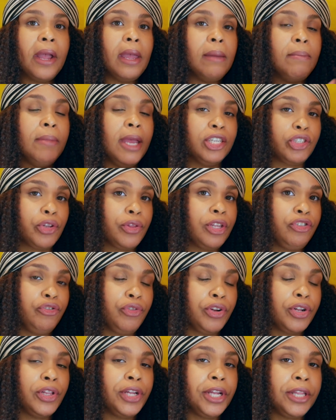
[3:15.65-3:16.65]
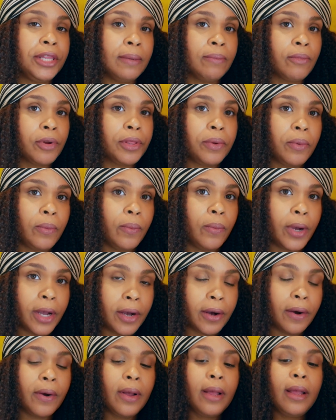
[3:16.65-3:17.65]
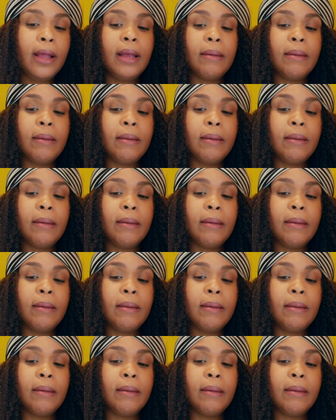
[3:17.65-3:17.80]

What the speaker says: and make sure that you clean them really well.